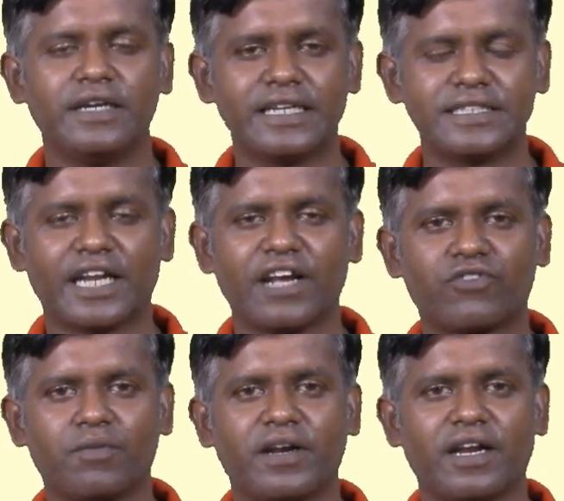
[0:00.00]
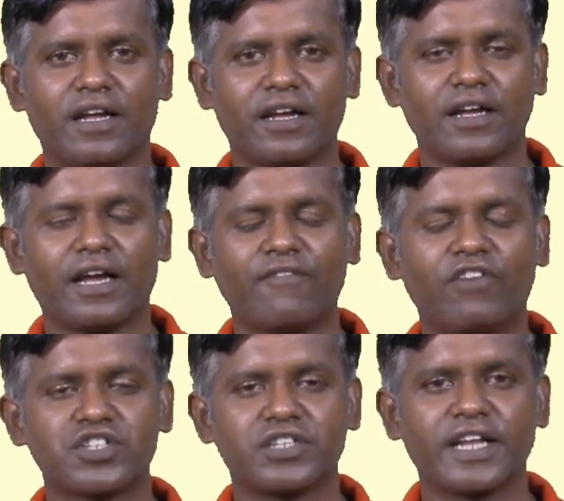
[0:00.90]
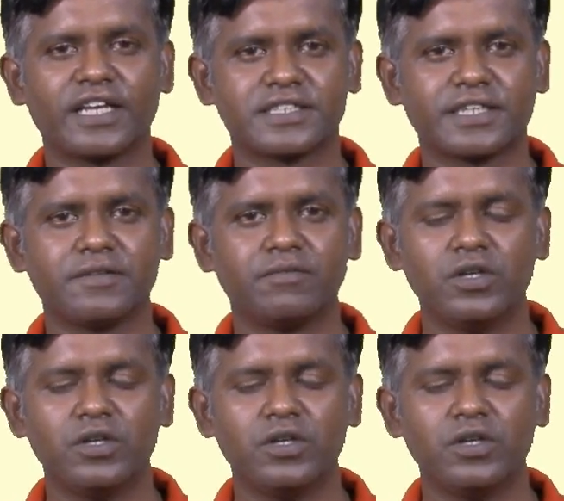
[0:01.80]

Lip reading: it is derived from an evolutionary history.